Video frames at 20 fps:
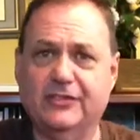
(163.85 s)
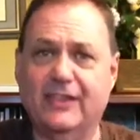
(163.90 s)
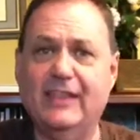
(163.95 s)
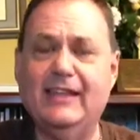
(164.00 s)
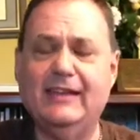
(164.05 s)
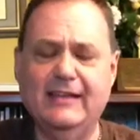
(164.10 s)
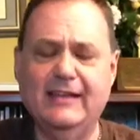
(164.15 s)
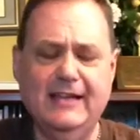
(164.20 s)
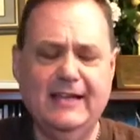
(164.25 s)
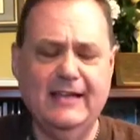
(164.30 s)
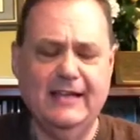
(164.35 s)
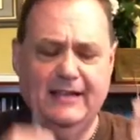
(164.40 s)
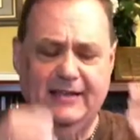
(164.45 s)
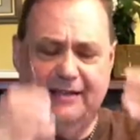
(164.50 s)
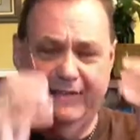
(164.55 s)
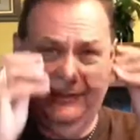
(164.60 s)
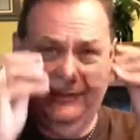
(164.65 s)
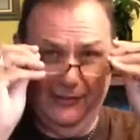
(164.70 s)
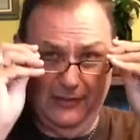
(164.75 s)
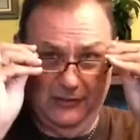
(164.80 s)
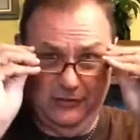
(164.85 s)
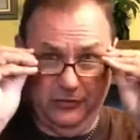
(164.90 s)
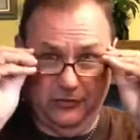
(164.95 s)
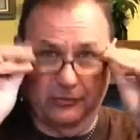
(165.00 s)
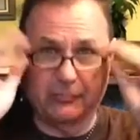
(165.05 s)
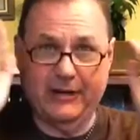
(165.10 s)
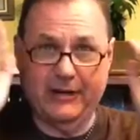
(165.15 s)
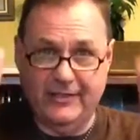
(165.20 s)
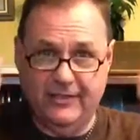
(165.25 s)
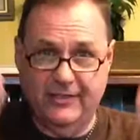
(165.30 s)
And then he says
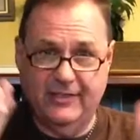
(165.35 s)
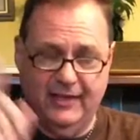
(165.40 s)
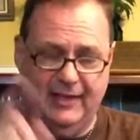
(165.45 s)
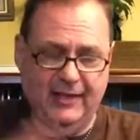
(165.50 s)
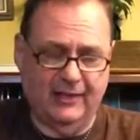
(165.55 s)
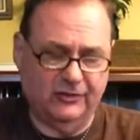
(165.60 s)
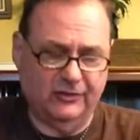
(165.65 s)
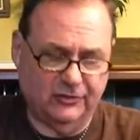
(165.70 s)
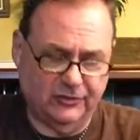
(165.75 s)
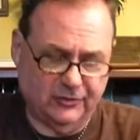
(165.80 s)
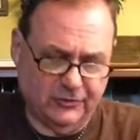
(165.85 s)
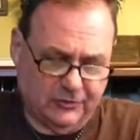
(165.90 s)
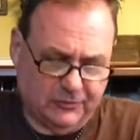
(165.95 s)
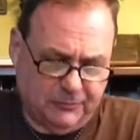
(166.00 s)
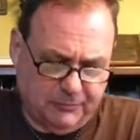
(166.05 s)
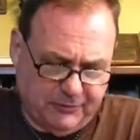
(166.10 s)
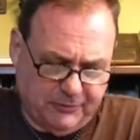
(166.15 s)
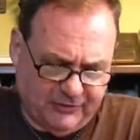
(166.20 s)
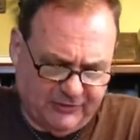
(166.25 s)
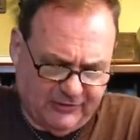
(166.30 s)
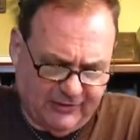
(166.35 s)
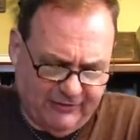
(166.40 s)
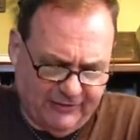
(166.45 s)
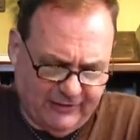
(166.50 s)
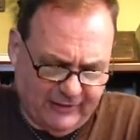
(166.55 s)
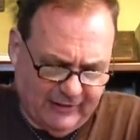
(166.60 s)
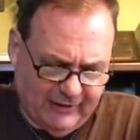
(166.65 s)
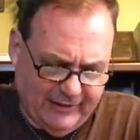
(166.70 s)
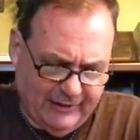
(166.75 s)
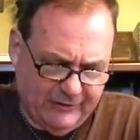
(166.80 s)
three things
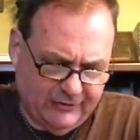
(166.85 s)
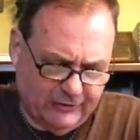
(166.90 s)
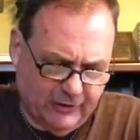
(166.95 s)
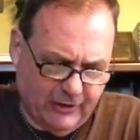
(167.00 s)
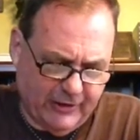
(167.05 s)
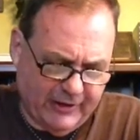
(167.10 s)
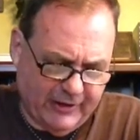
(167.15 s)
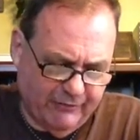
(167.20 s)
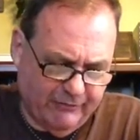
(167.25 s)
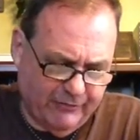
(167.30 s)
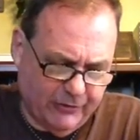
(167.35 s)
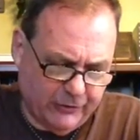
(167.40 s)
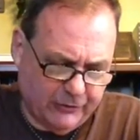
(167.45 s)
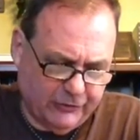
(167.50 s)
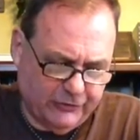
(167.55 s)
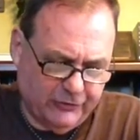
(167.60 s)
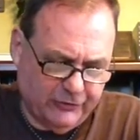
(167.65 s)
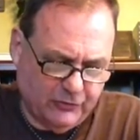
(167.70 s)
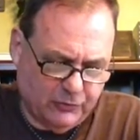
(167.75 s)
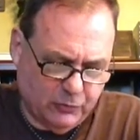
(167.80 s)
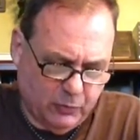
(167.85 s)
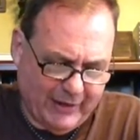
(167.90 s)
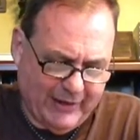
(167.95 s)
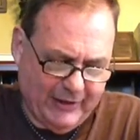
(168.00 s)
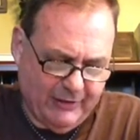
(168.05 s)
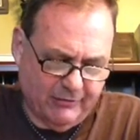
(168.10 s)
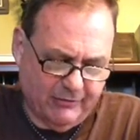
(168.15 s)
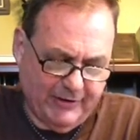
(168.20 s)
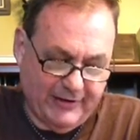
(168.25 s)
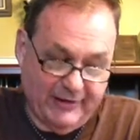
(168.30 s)
specifically, starting in verse
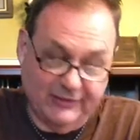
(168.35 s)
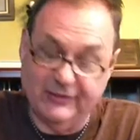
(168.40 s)
23.